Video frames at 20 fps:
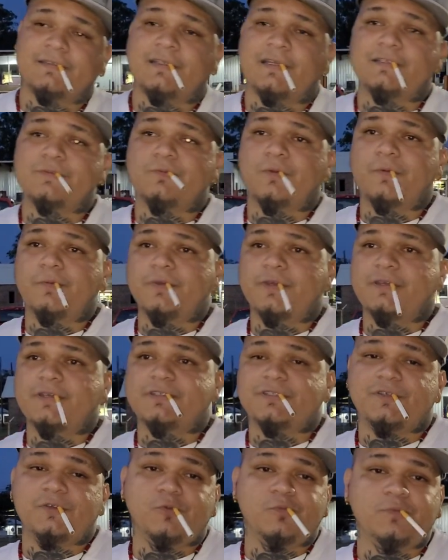That's what we
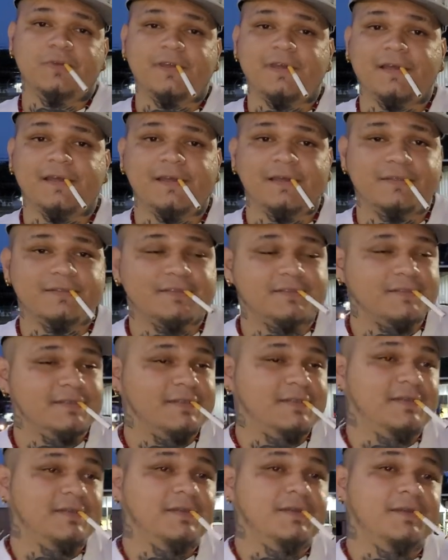is, humankind.
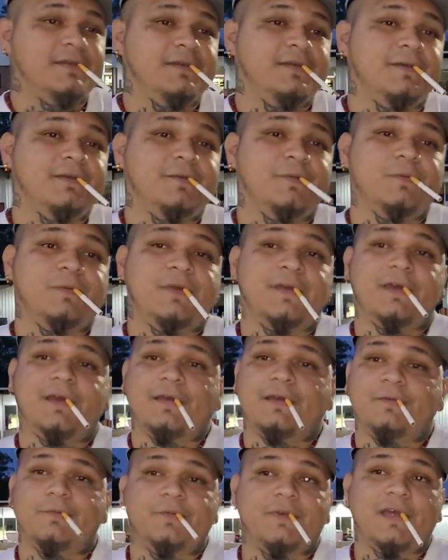We
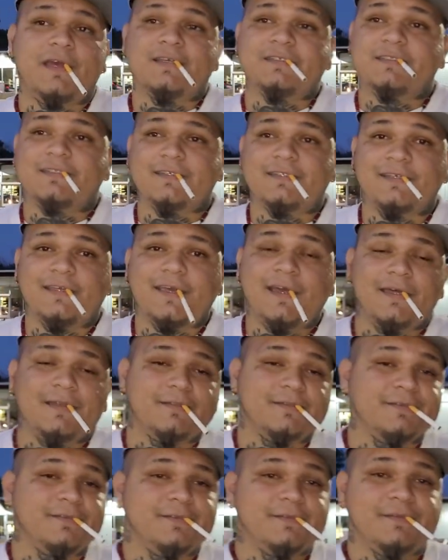got to stick
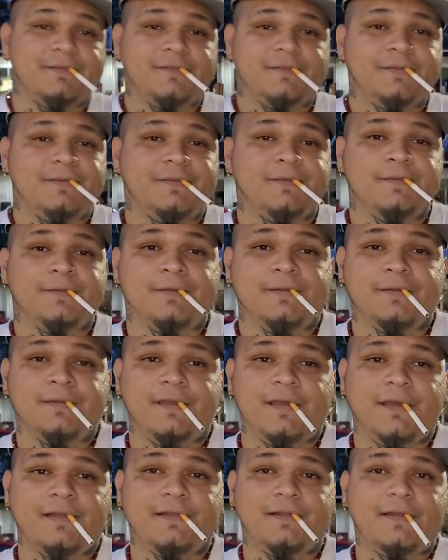together.
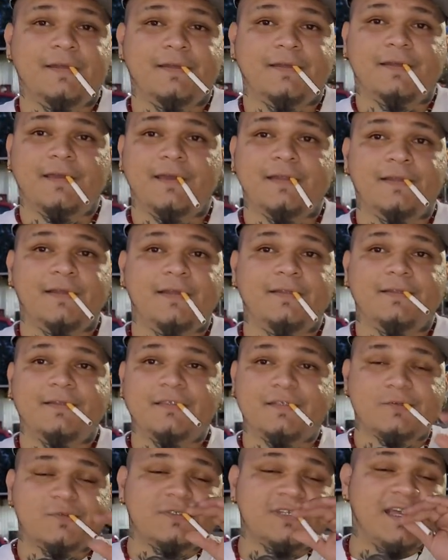Can't let
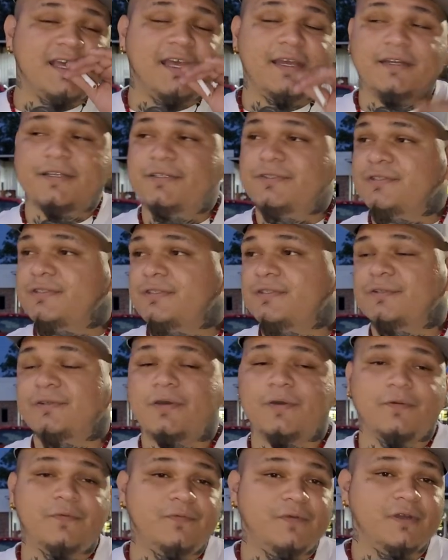this society just, you
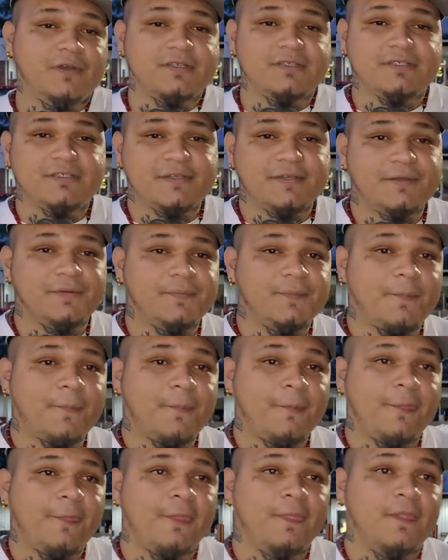know, fuck us up.
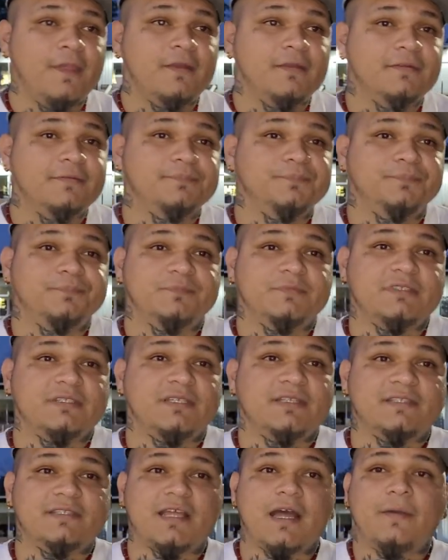
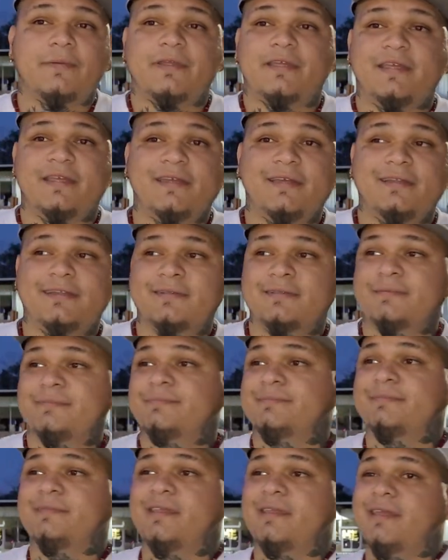Stop
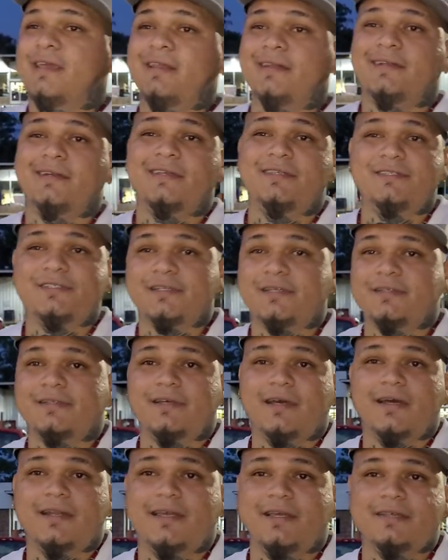killing each
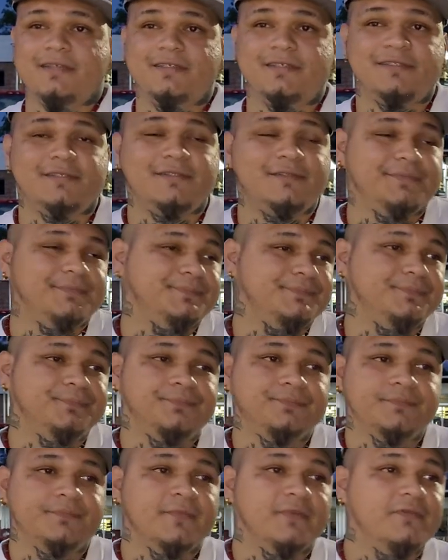other, all that shit.
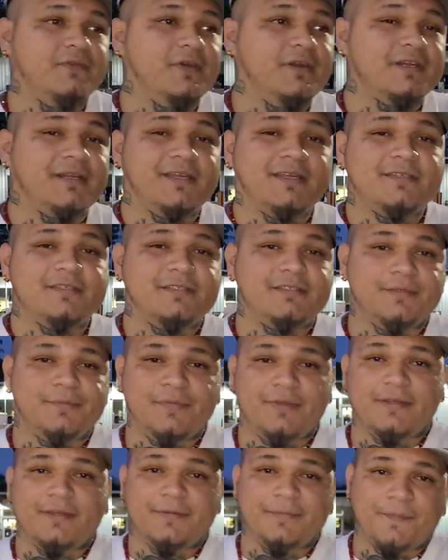Fuck that shit,
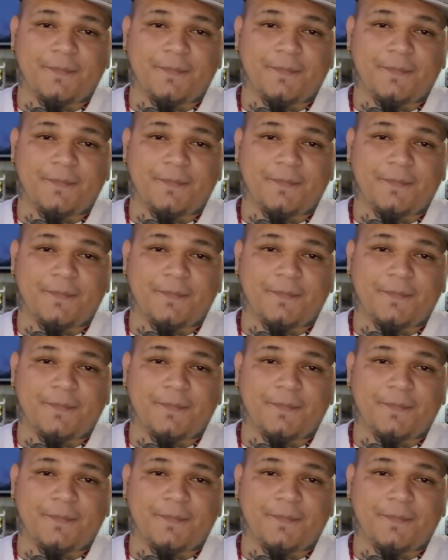man.